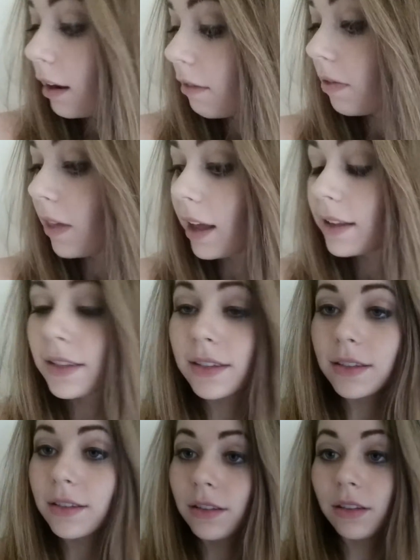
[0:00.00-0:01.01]
if
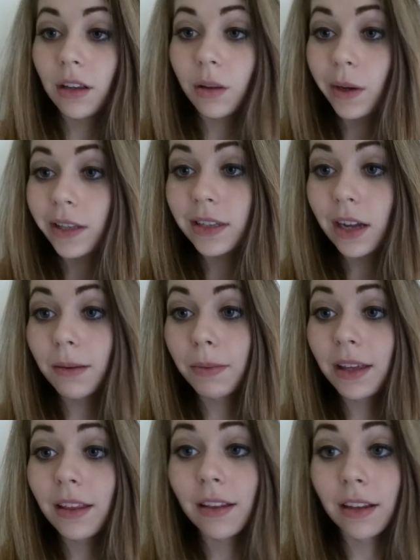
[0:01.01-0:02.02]
that's, you know, the way it's got to
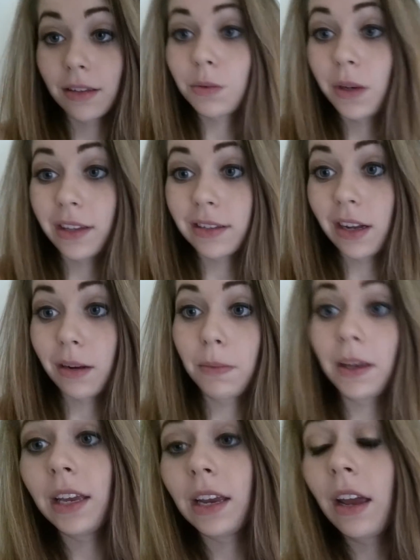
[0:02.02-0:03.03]
be, then that's the way it's got to
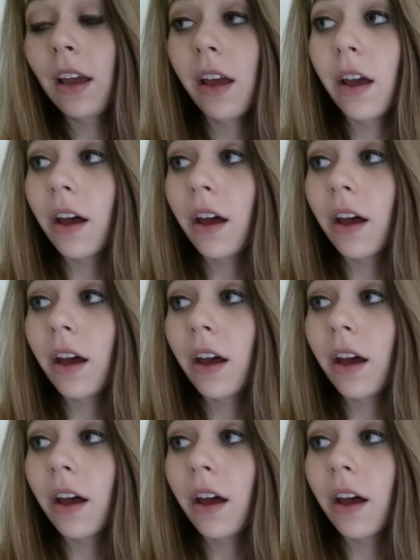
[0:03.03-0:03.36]
be.